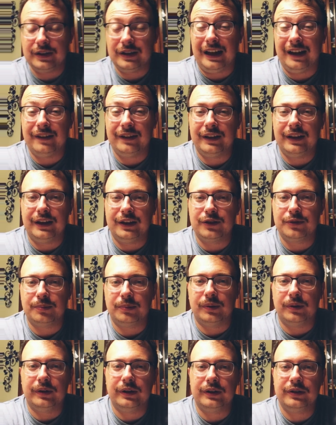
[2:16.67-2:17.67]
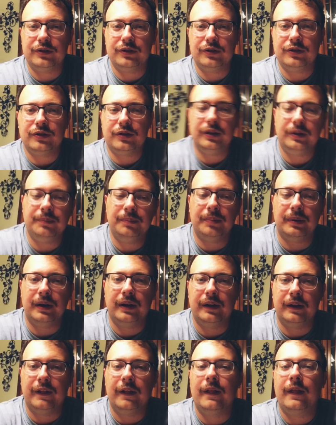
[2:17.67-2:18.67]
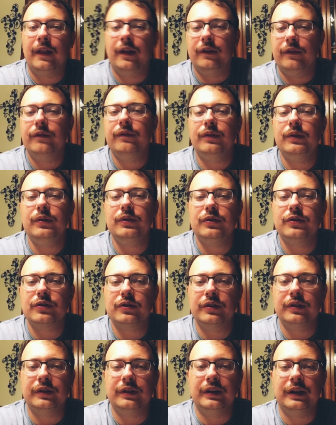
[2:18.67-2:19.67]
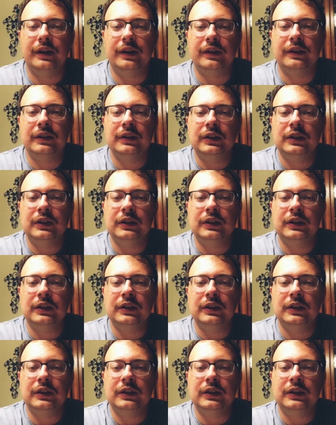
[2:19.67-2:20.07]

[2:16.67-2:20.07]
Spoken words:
I think it's more interesting, but food is good there.